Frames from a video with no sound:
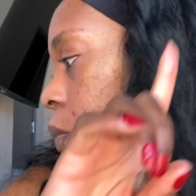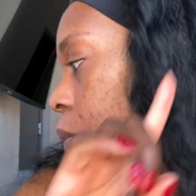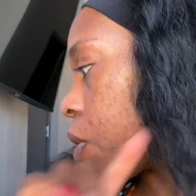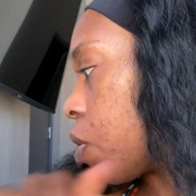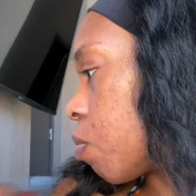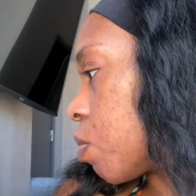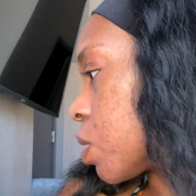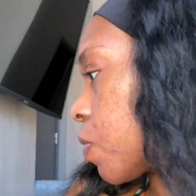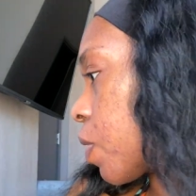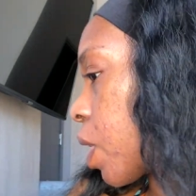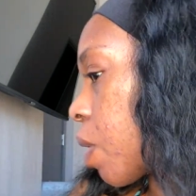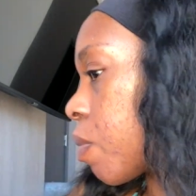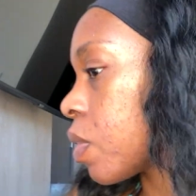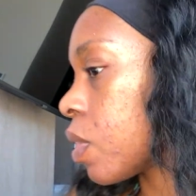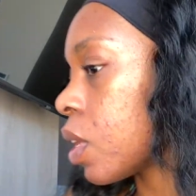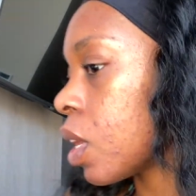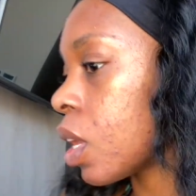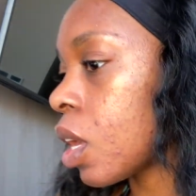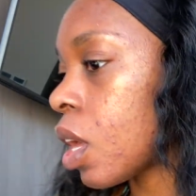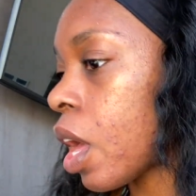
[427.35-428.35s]
Almost forgot one
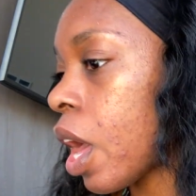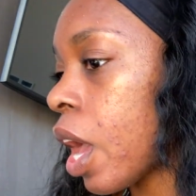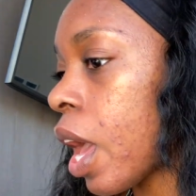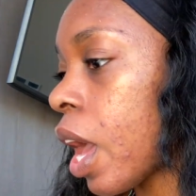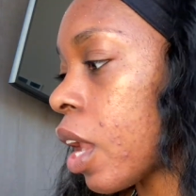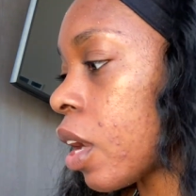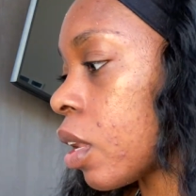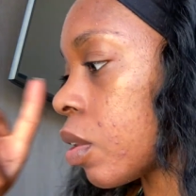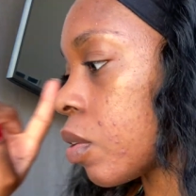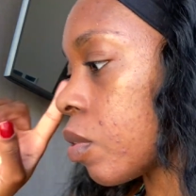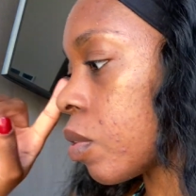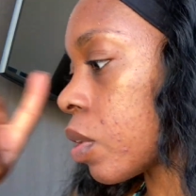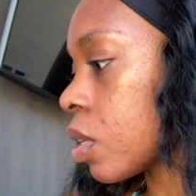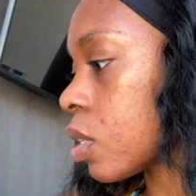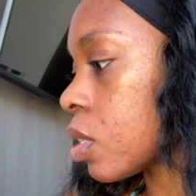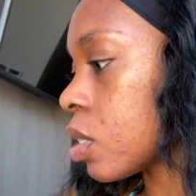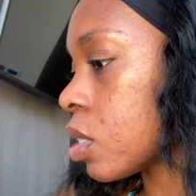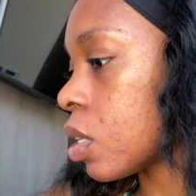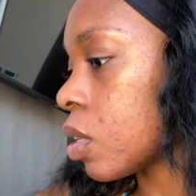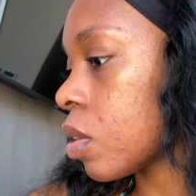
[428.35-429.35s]
thing. I add a little
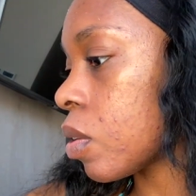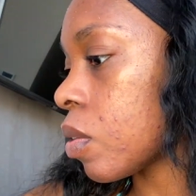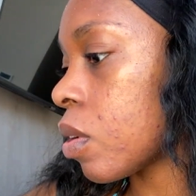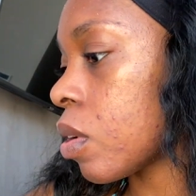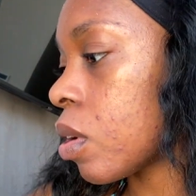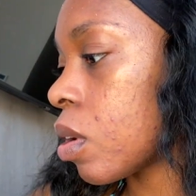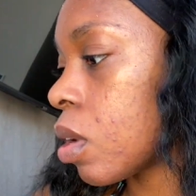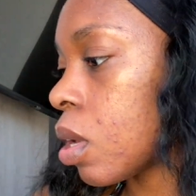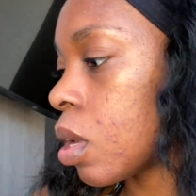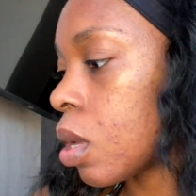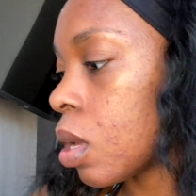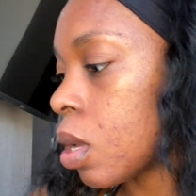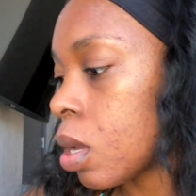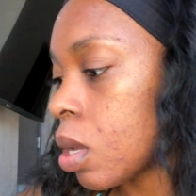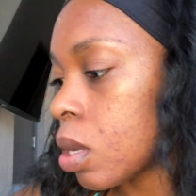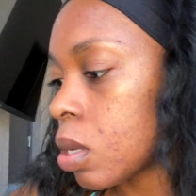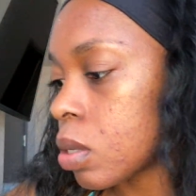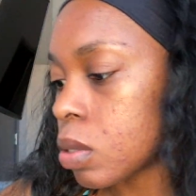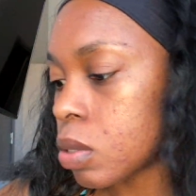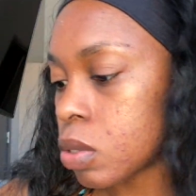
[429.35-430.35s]
concealer
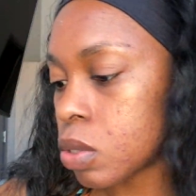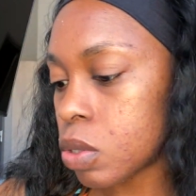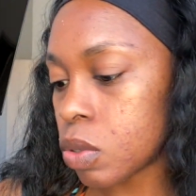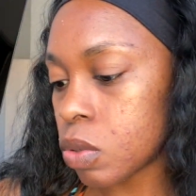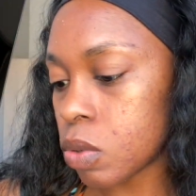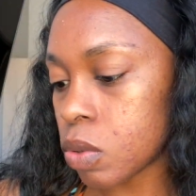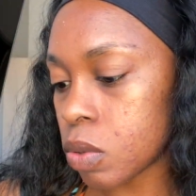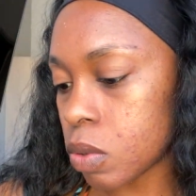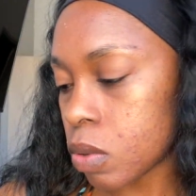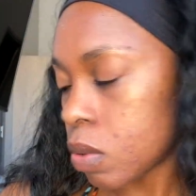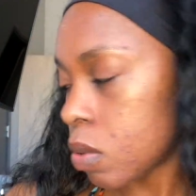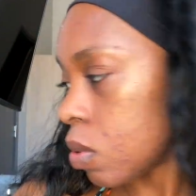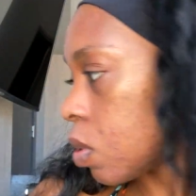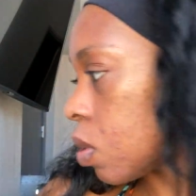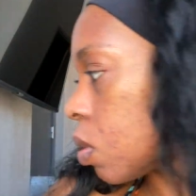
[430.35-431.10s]
to